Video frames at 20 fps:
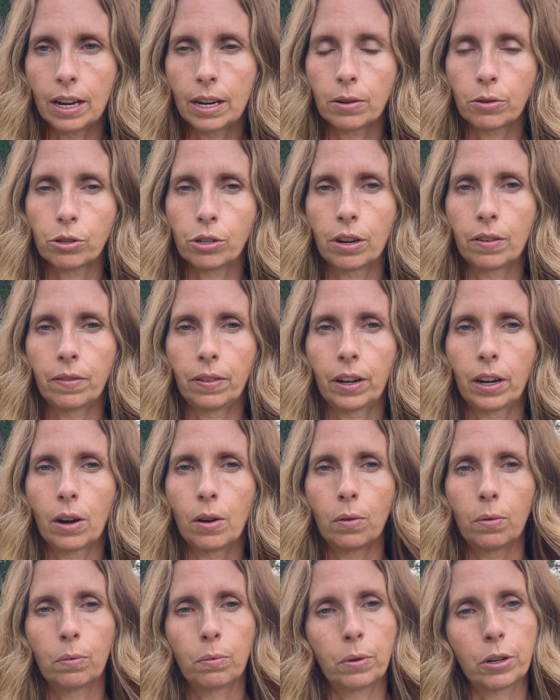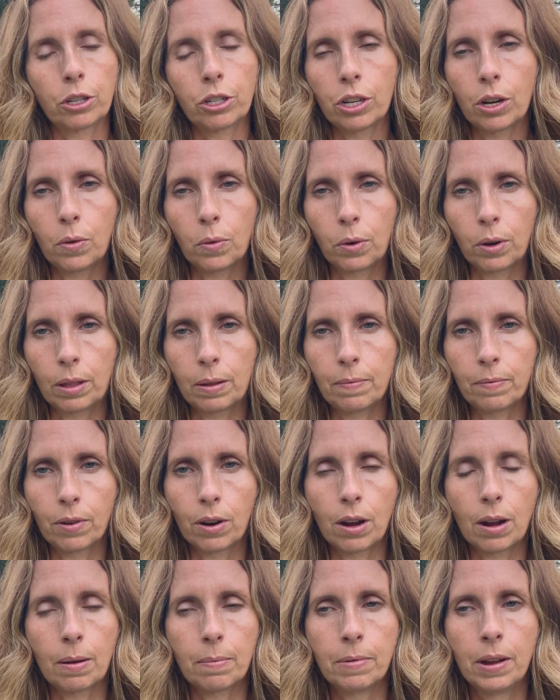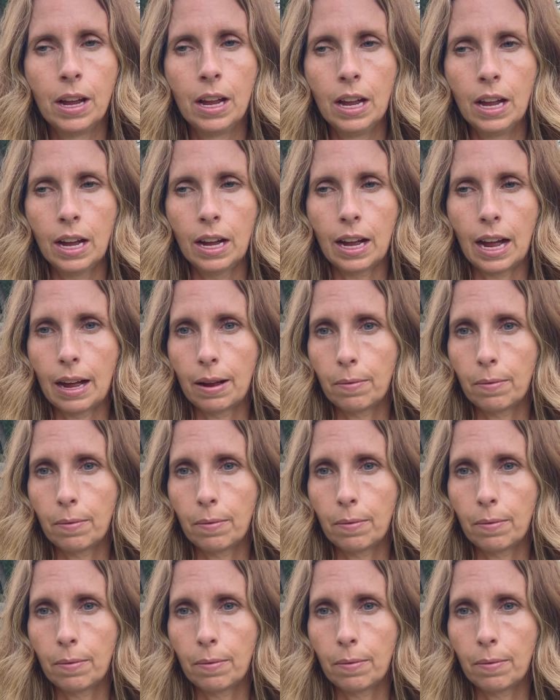I was trying to figure out where should I order them from. I